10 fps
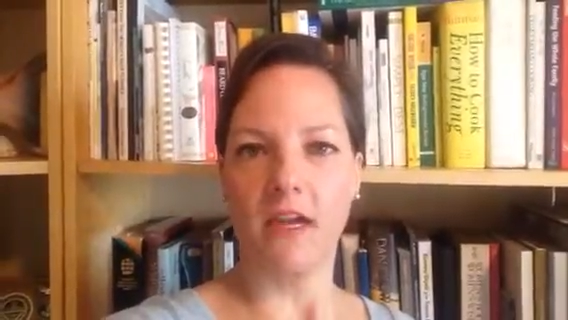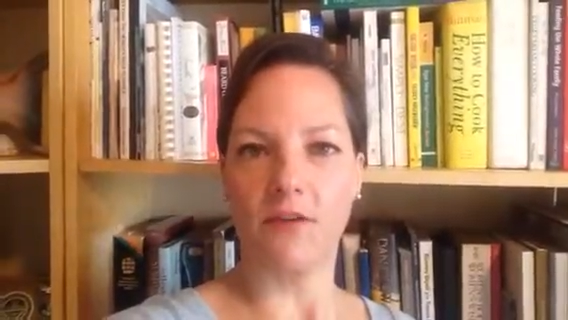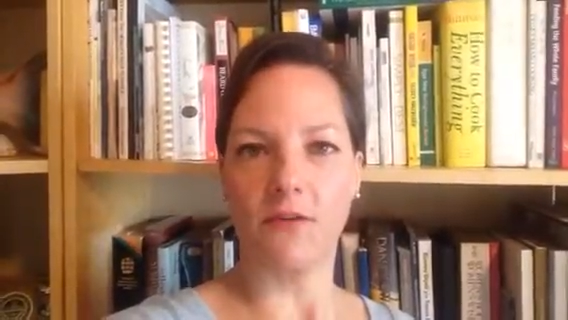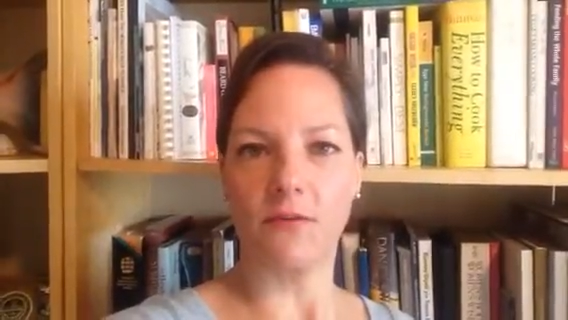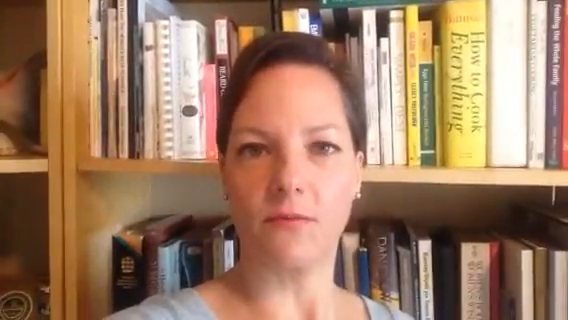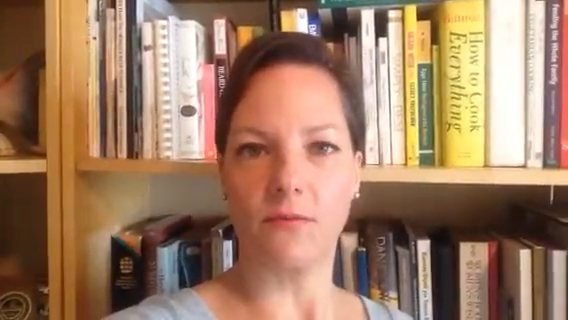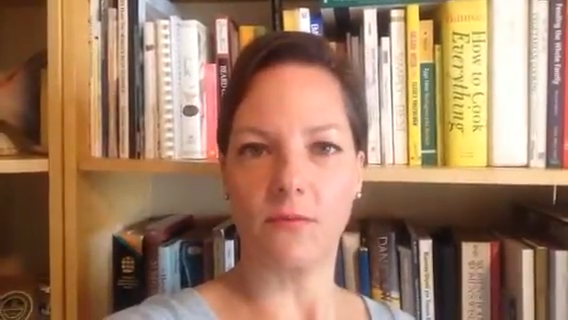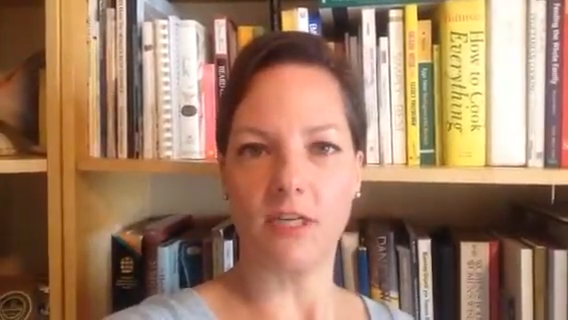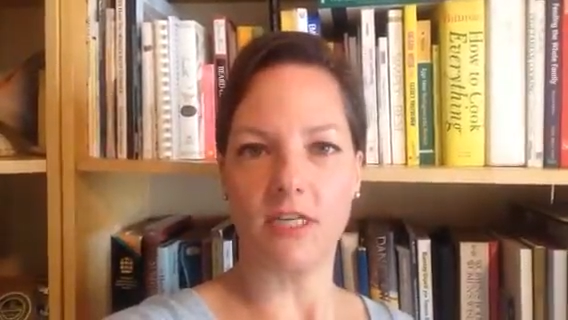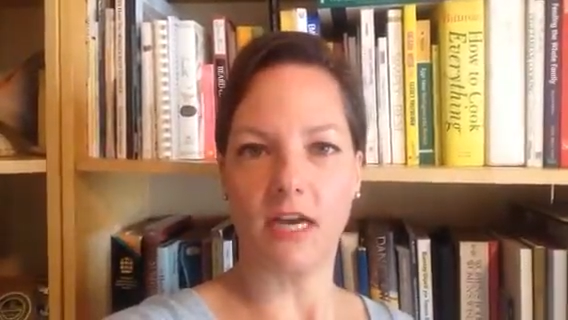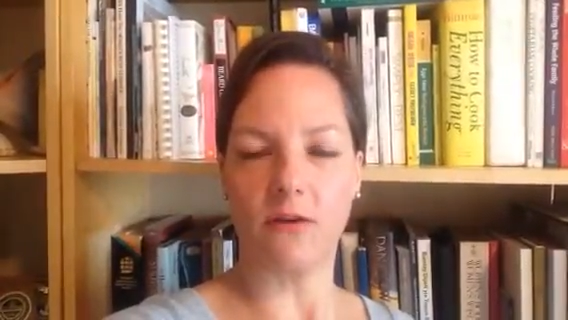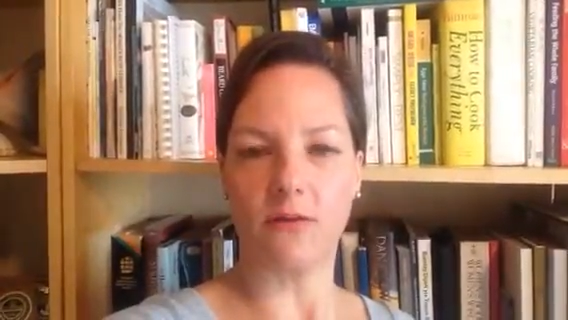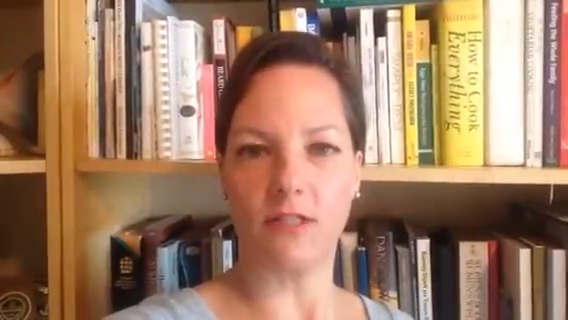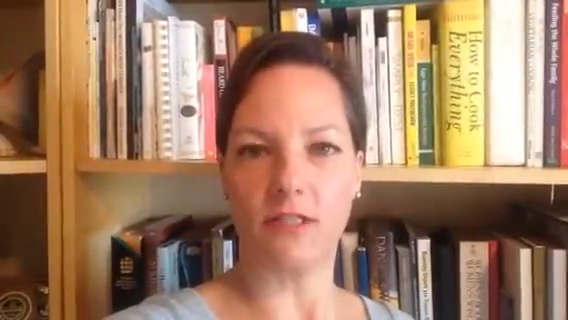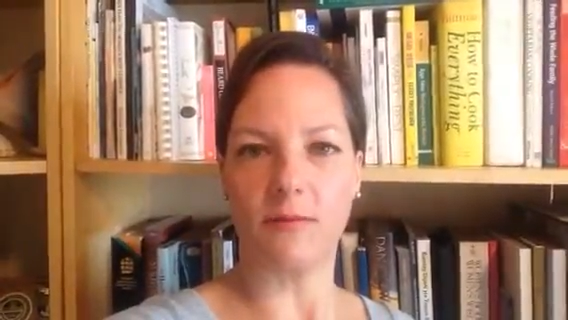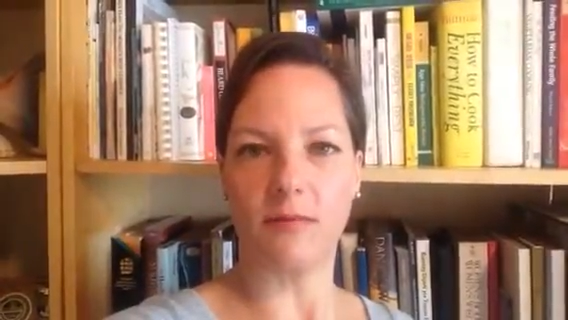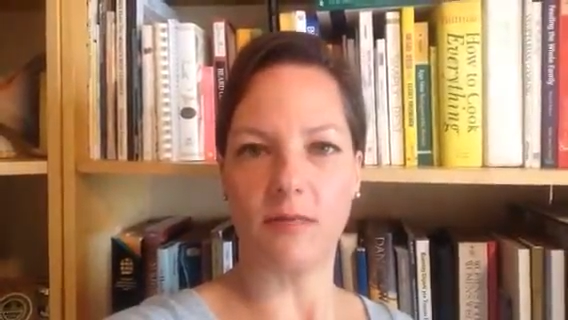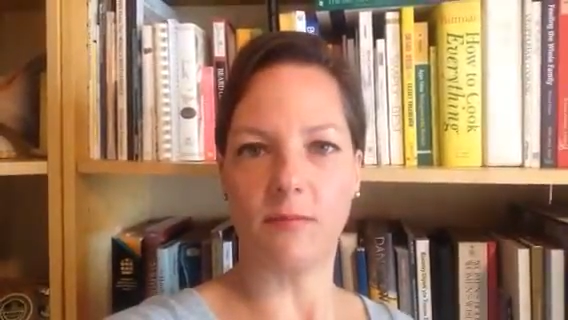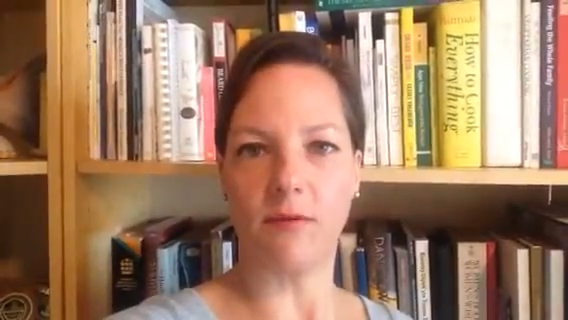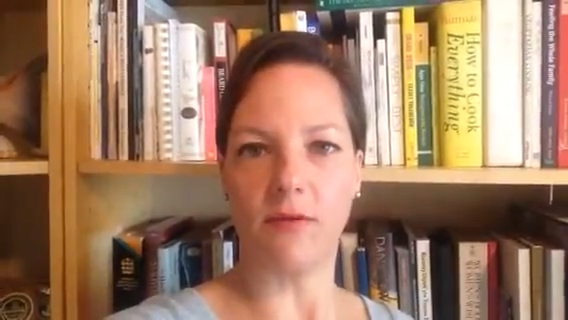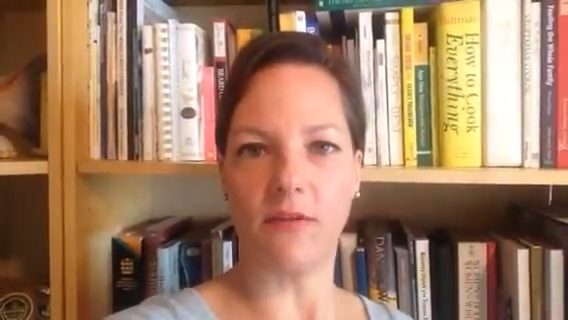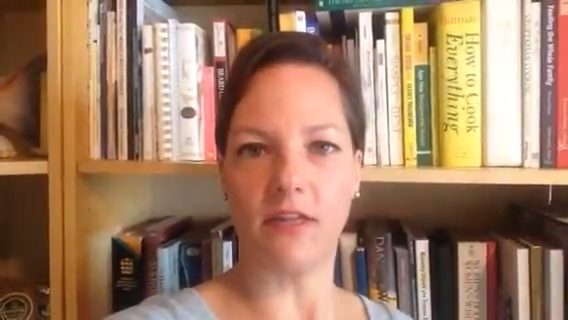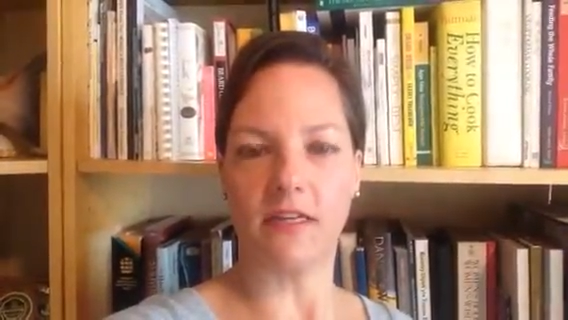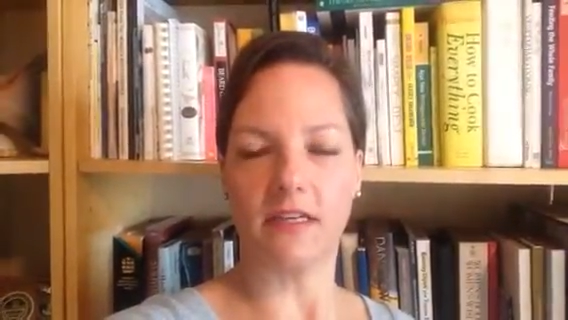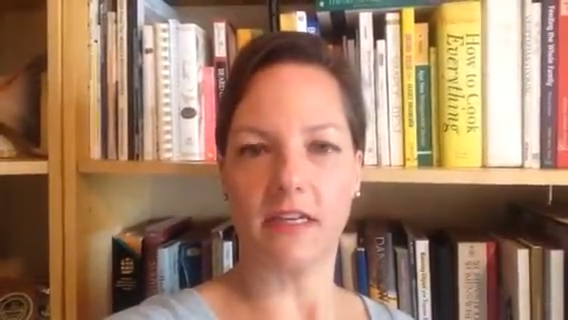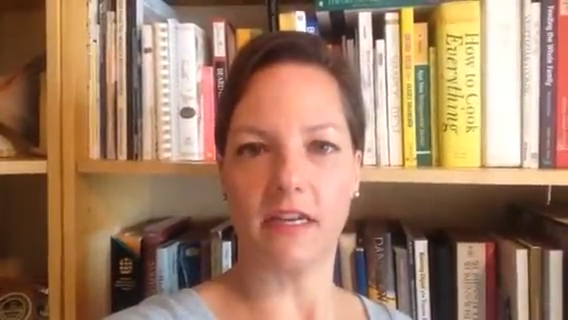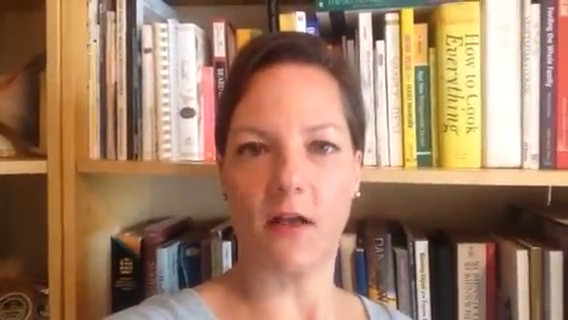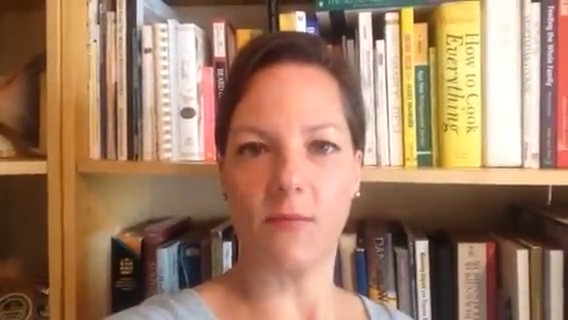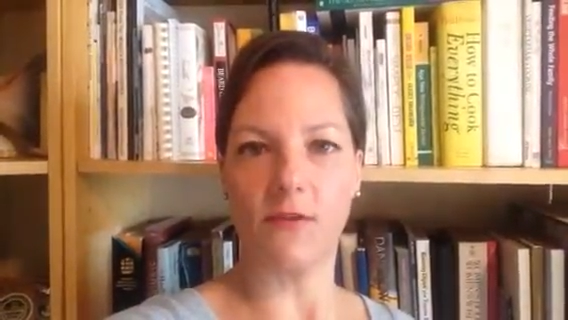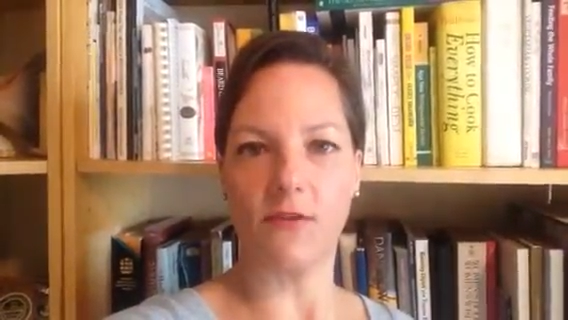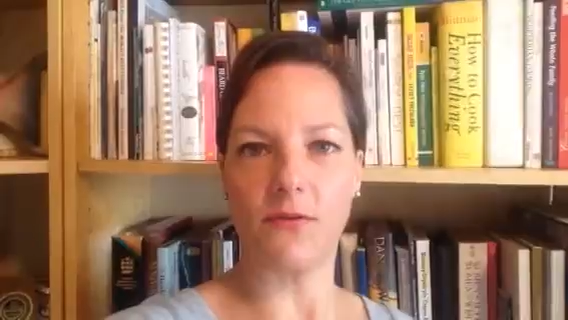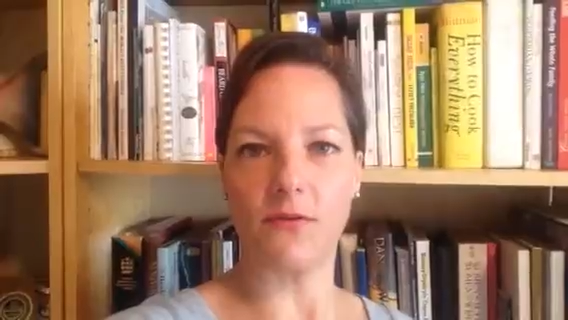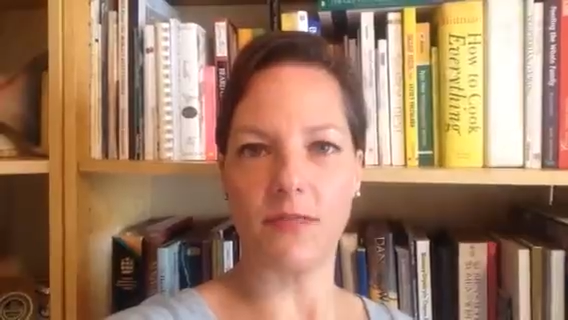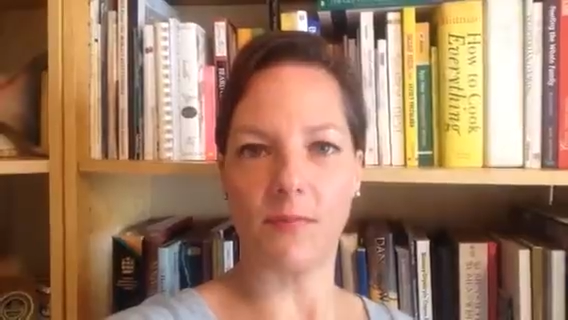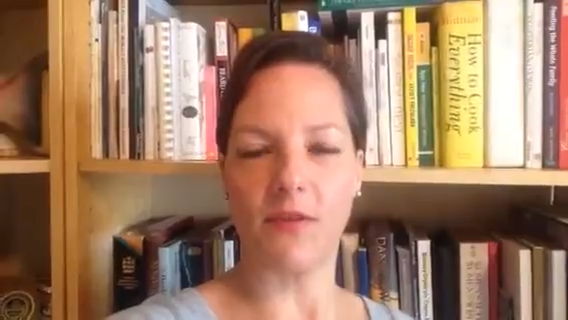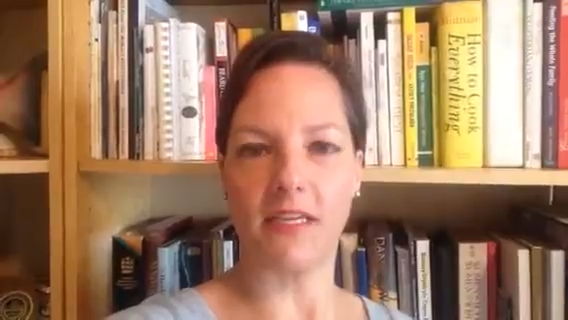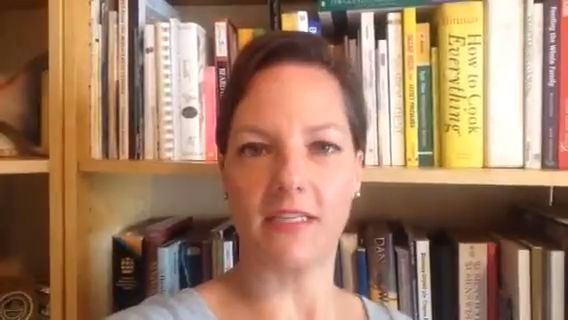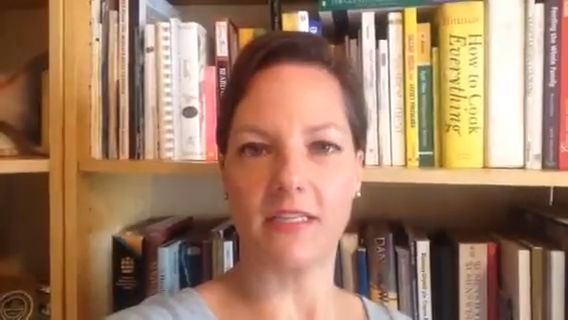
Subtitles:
how to reach out to the people that can help me through something.